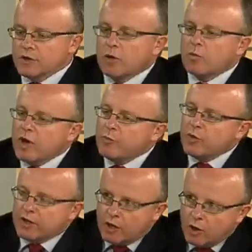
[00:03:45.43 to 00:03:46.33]
So we are
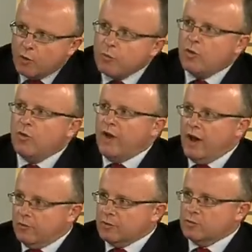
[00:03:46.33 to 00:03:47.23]
putting a lot more of
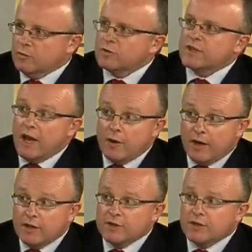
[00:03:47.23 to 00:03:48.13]
our resource, our
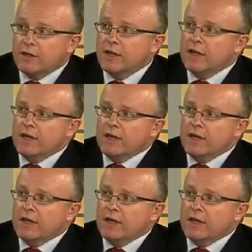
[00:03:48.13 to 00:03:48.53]
energy,